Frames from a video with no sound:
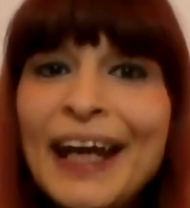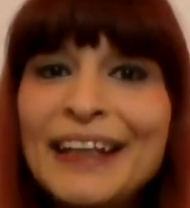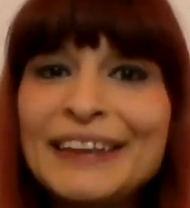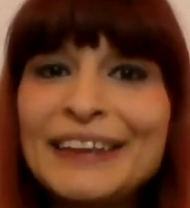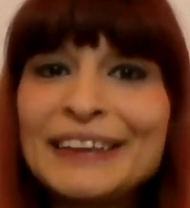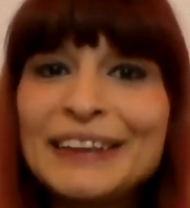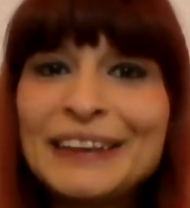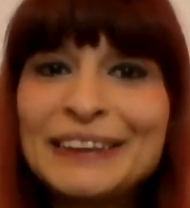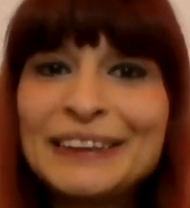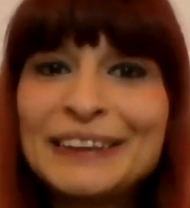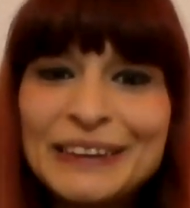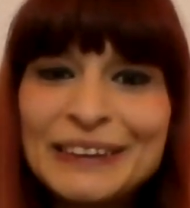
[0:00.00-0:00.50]

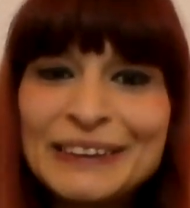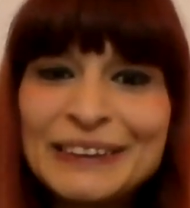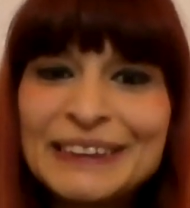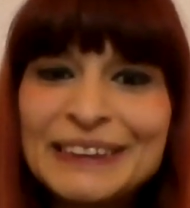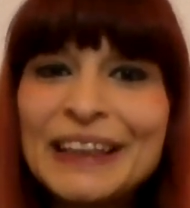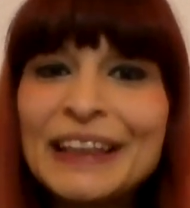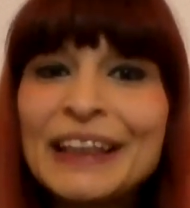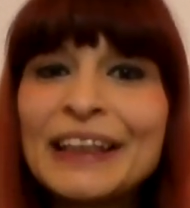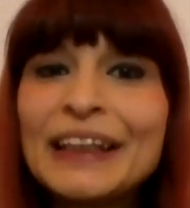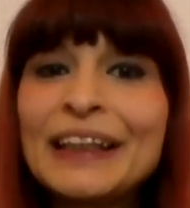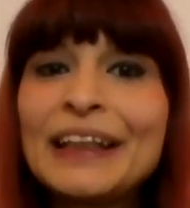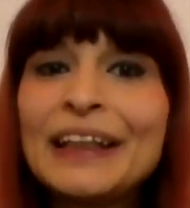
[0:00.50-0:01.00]
and it is
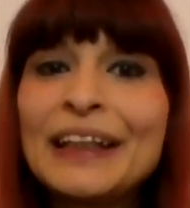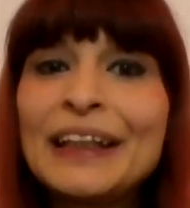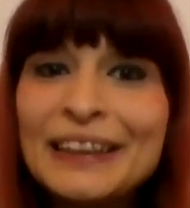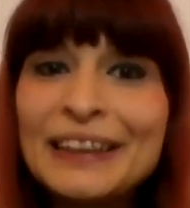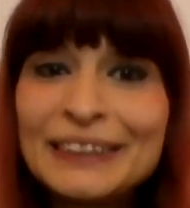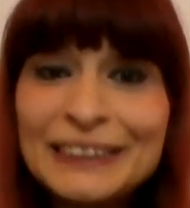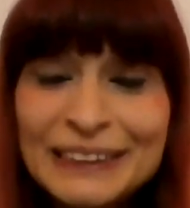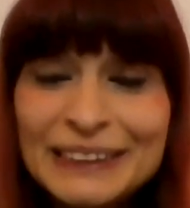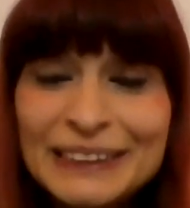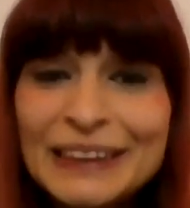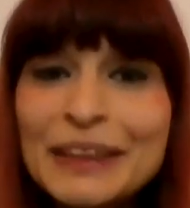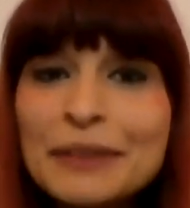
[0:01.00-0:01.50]
uh,
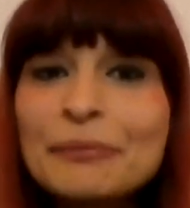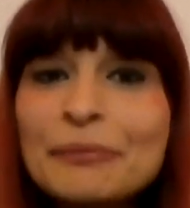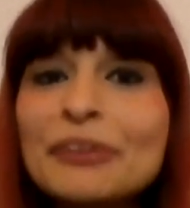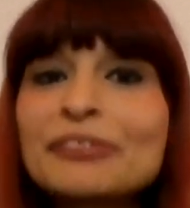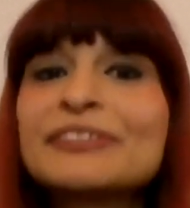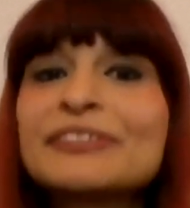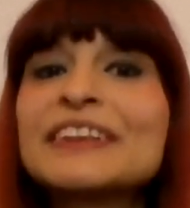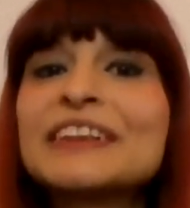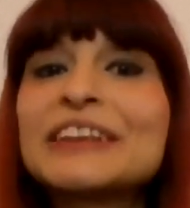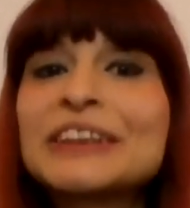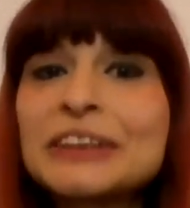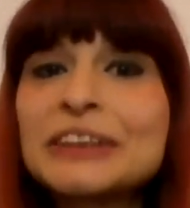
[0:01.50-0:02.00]
in the team of
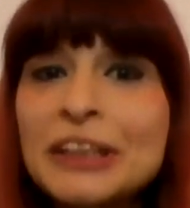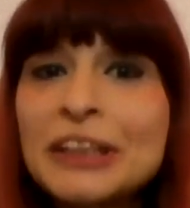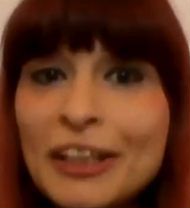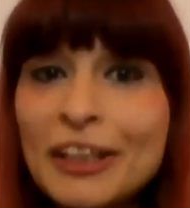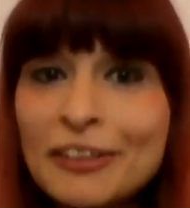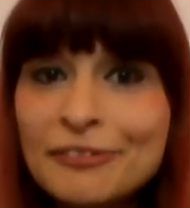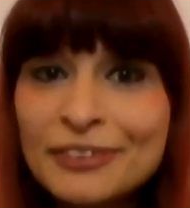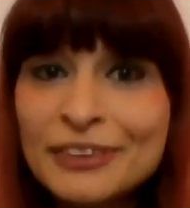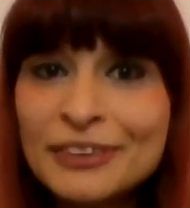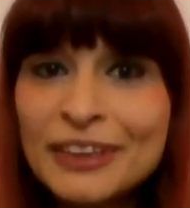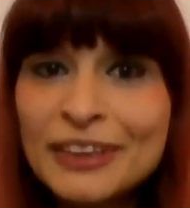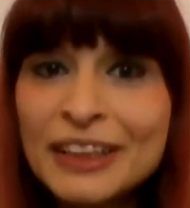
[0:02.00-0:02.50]

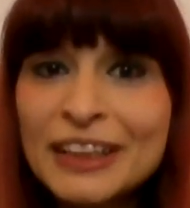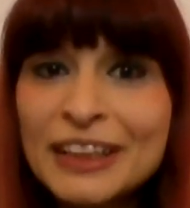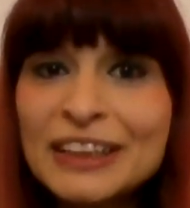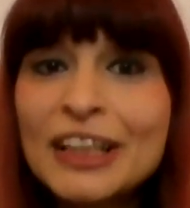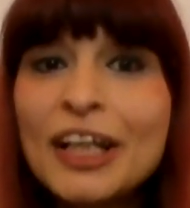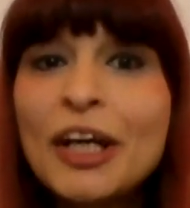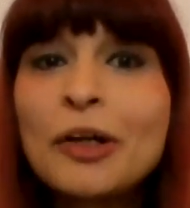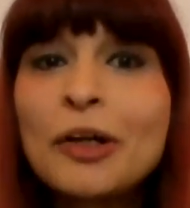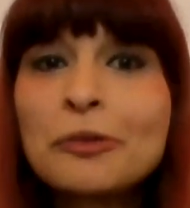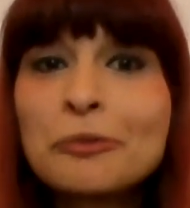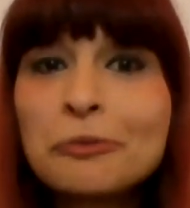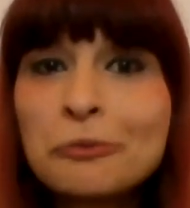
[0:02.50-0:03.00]
discovering
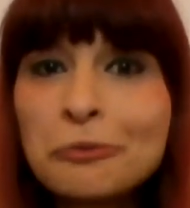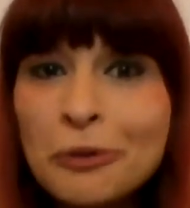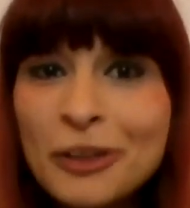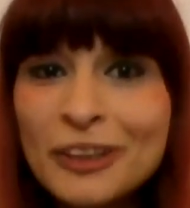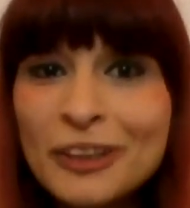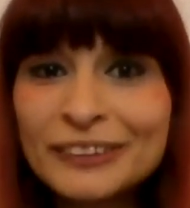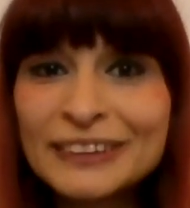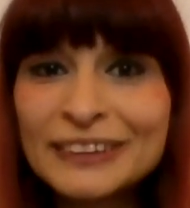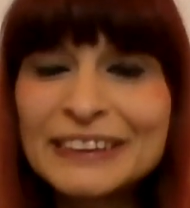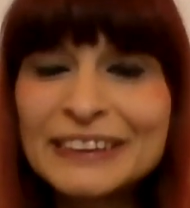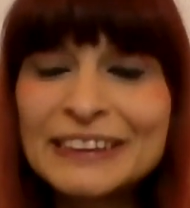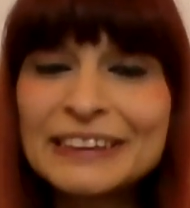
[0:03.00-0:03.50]

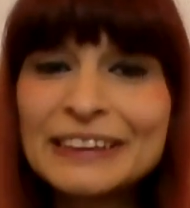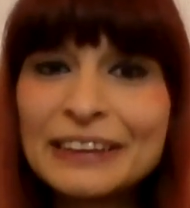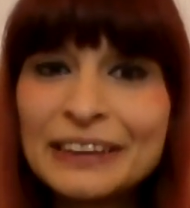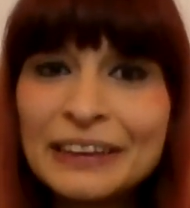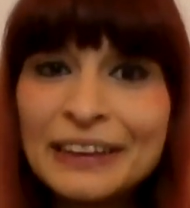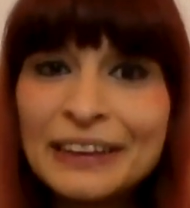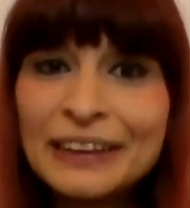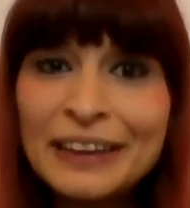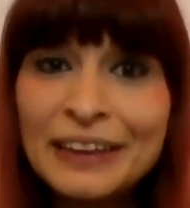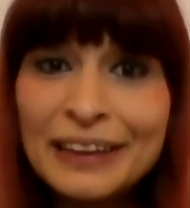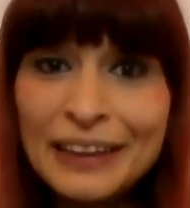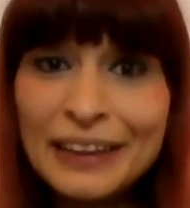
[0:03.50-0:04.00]
one's
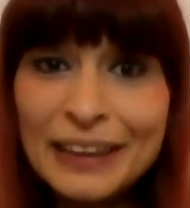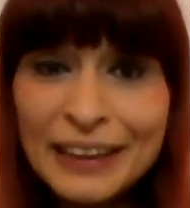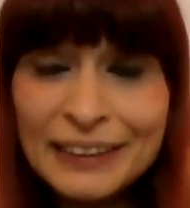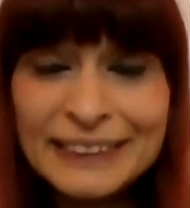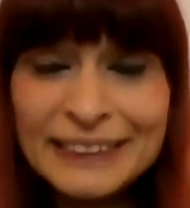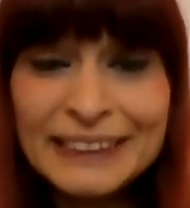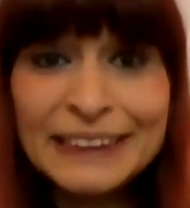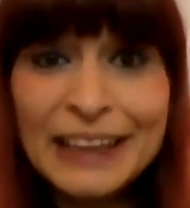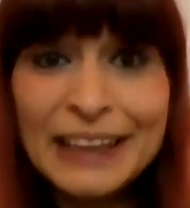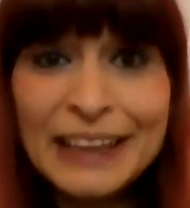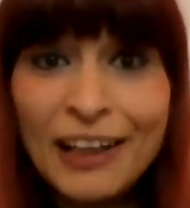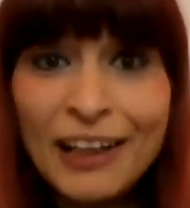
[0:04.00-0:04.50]
uh,
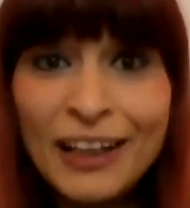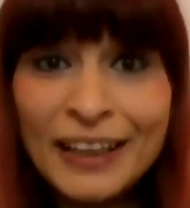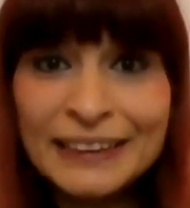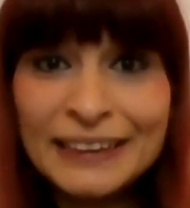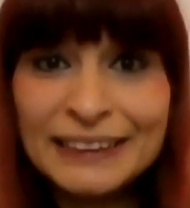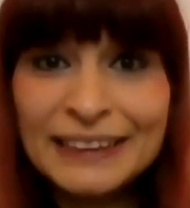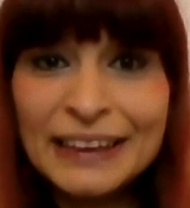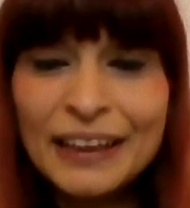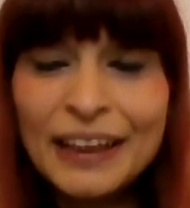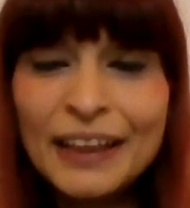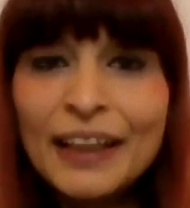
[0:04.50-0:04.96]
inside